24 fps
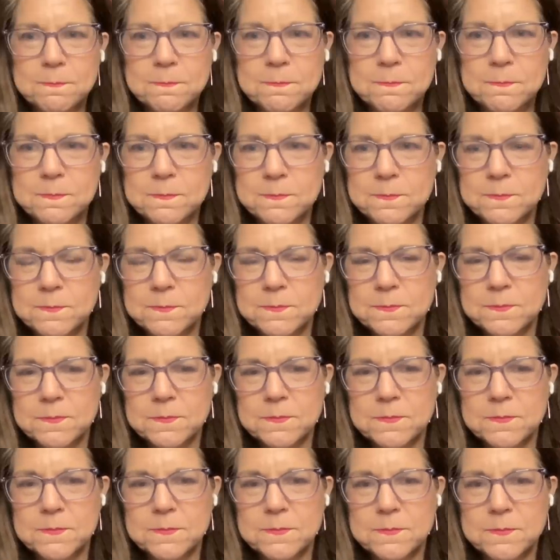
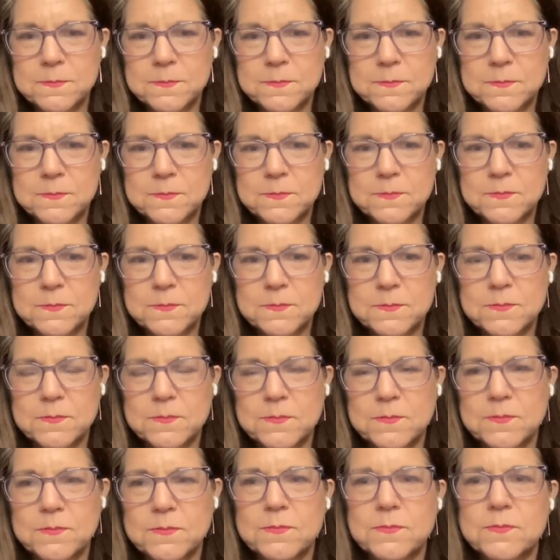
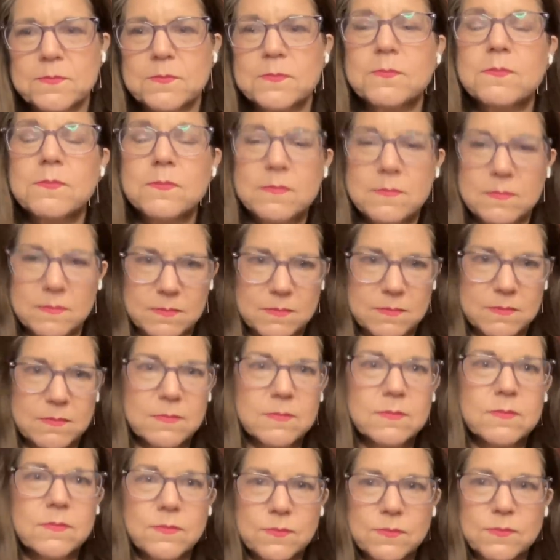
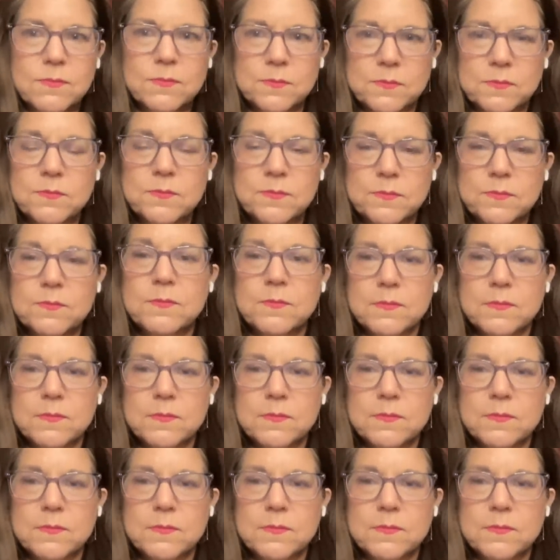[no speech]